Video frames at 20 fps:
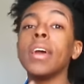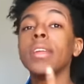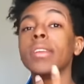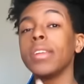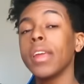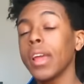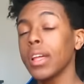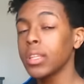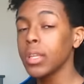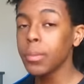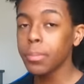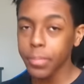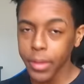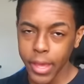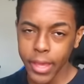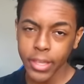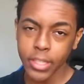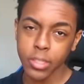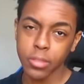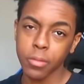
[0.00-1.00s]
Daily
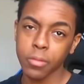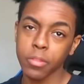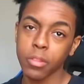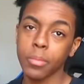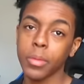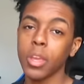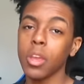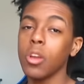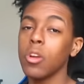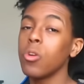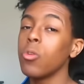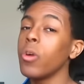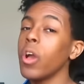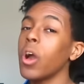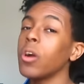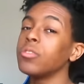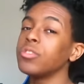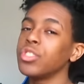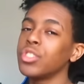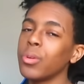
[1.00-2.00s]
bangers, you feel me? Who
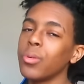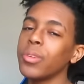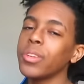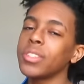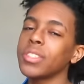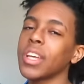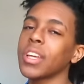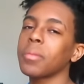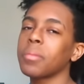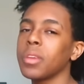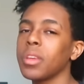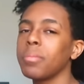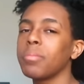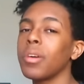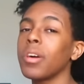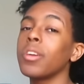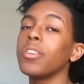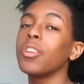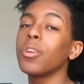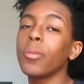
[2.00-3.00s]
else doing this like me,
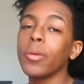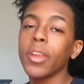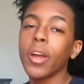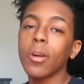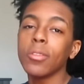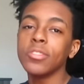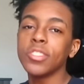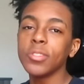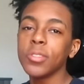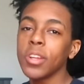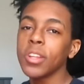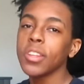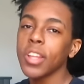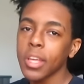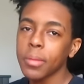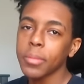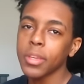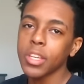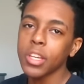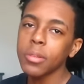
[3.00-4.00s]
bro? No one else doing it
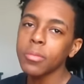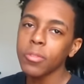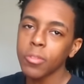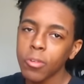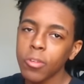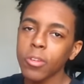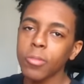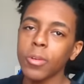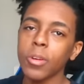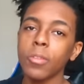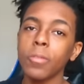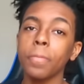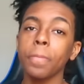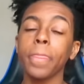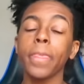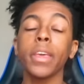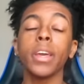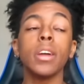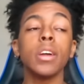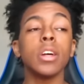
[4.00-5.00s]
like me, come on, bro.
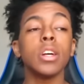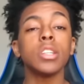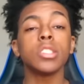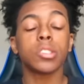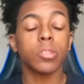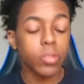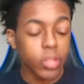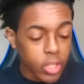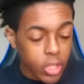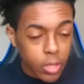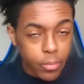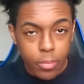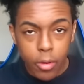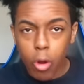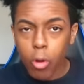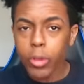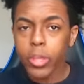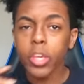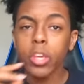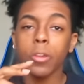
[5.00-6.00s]
So yeah, bro.
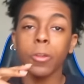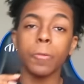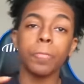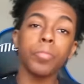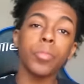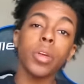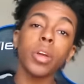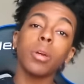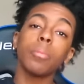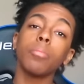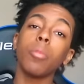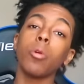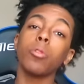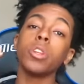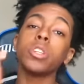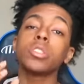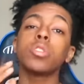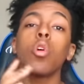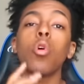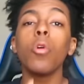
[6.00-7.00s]
Oh yeah, bro,
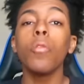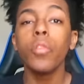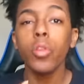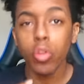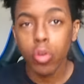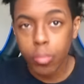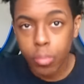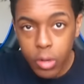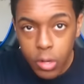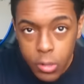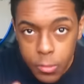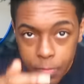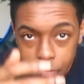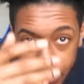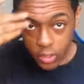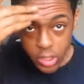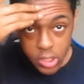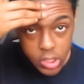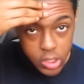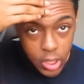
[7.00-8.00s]
this whole video, bro,
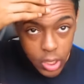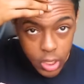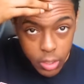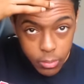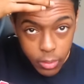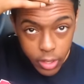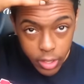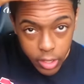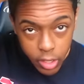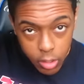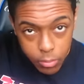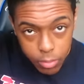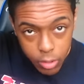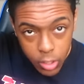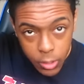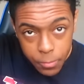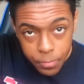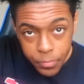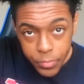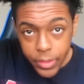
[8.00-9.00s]
this line in my hair,
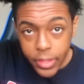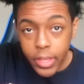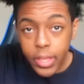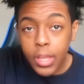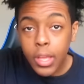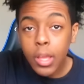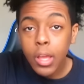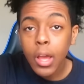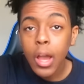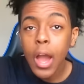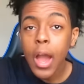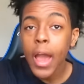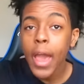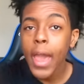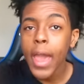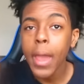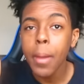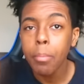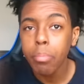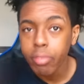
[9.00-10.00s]
bro, I
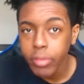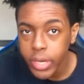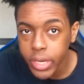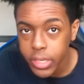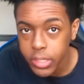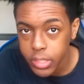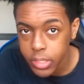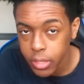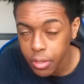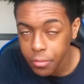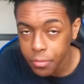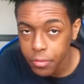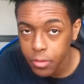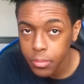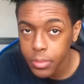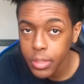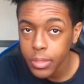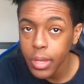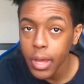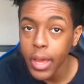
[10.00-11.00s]
had braids in, you feel
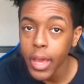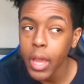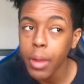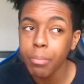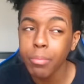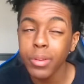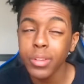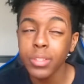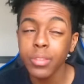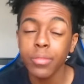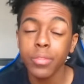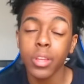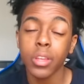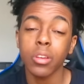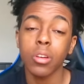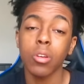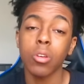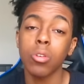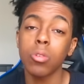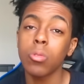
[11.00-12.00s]
me? I had braids in for like
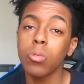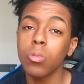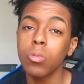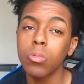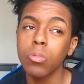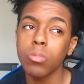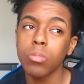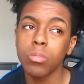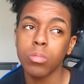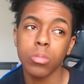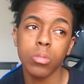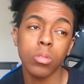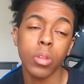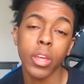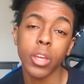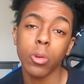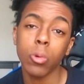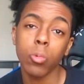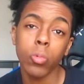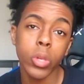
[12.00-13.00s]
a whole,
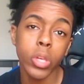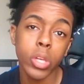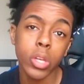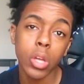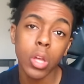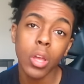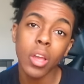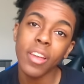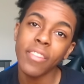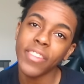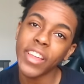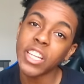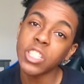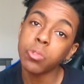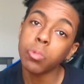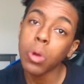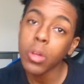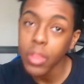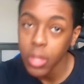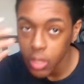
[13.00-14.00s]
like, week. That's
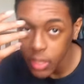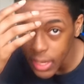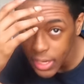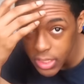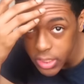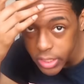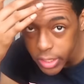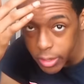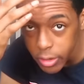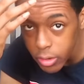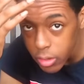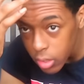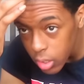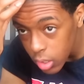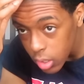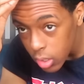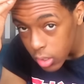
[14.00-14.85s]
why the line's there.